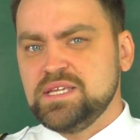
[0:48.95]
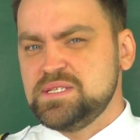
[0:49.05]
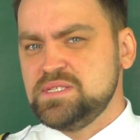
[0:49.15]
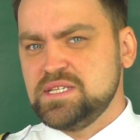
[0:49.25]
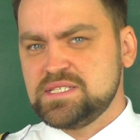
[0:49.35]

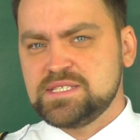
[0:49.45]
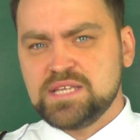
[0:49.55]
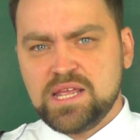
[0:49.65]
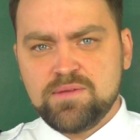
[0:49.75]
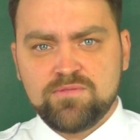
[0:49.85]
is the
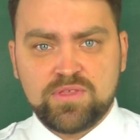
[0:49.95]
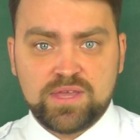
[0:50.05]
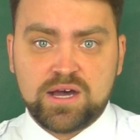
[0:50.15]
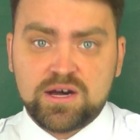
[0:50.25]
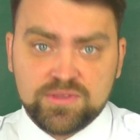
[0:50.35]
same
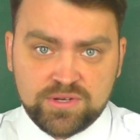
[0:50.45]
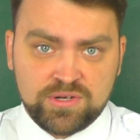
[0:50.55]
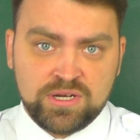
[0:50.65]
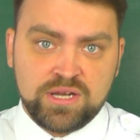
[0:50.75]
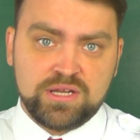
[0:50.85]
with
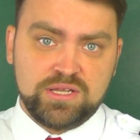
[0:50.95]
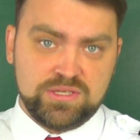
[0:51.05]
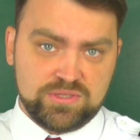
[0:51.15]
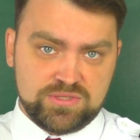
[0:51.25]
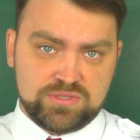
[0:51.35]
other
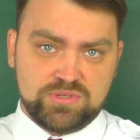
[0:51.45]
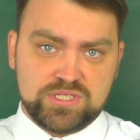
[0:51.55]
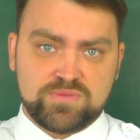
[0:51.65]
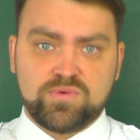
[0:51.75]
industries,